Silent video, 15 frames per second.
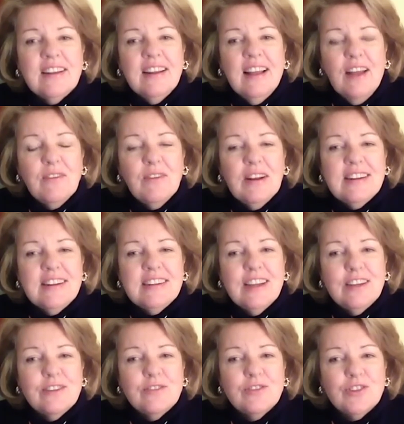I wanted to tell
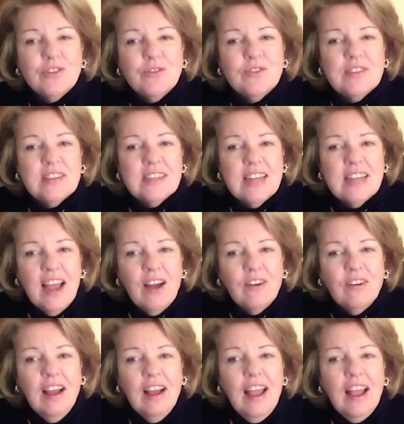you, Sue Sidow
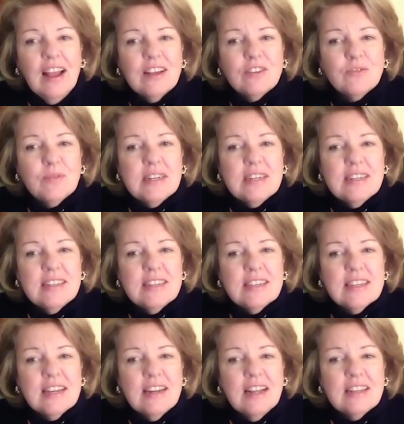has written and
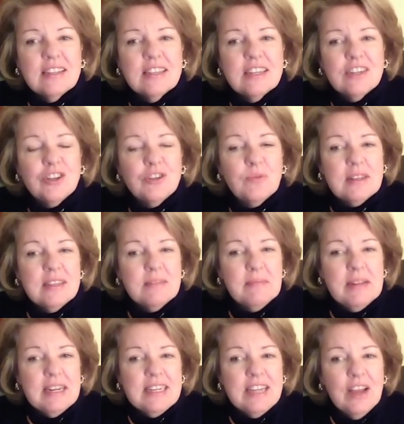said that she wants me
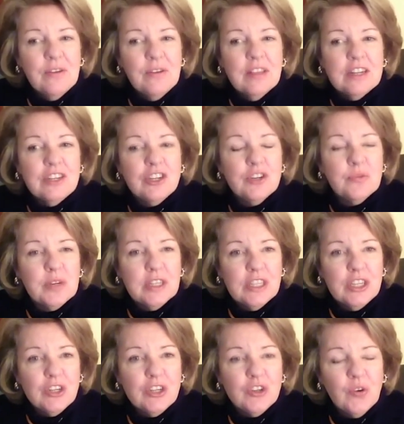to tell you that she
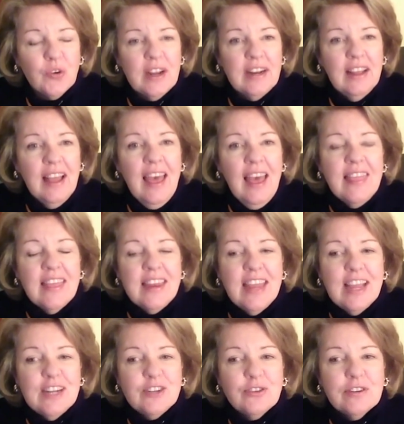really enjoyed the
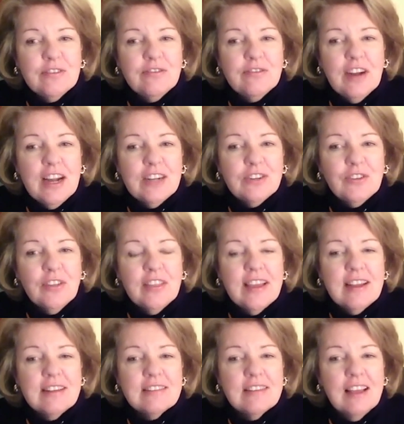nature of fragile
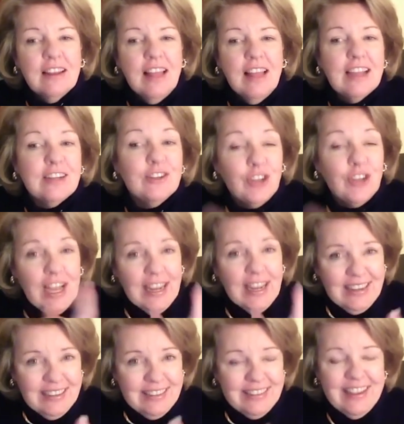things. And like
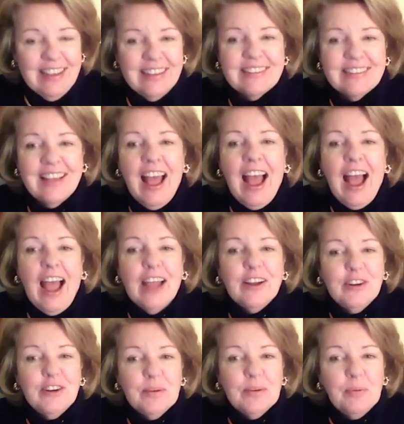Janet, it says, I
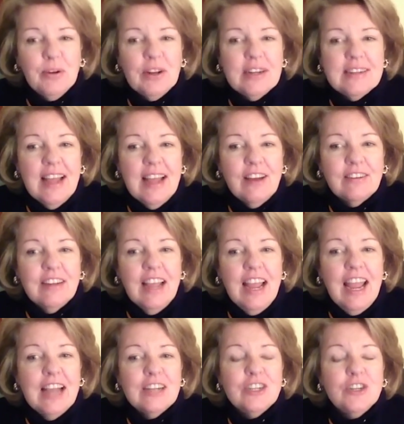couldn't put it down.
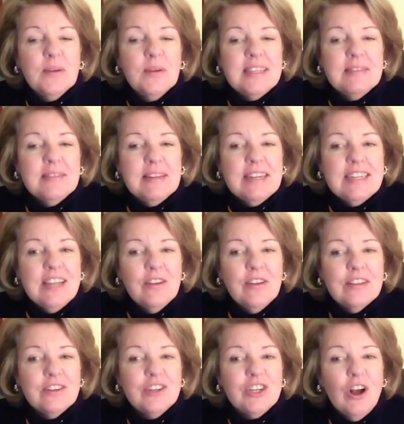And she wants me to tell you
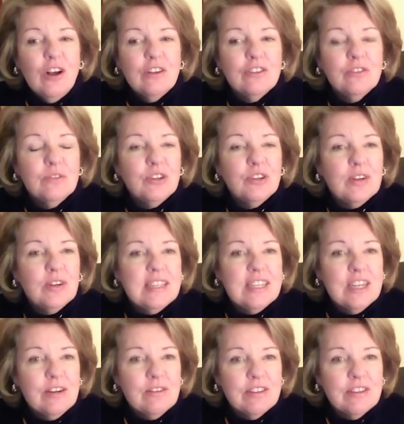that she also enjoyed
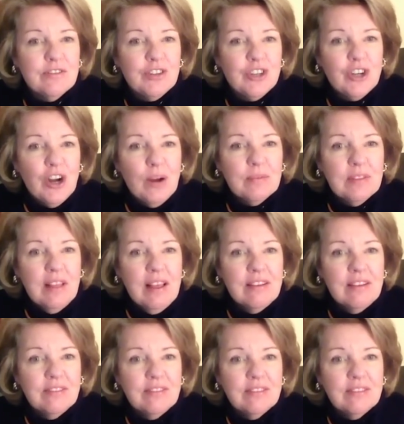Secrets of a Charmed Life.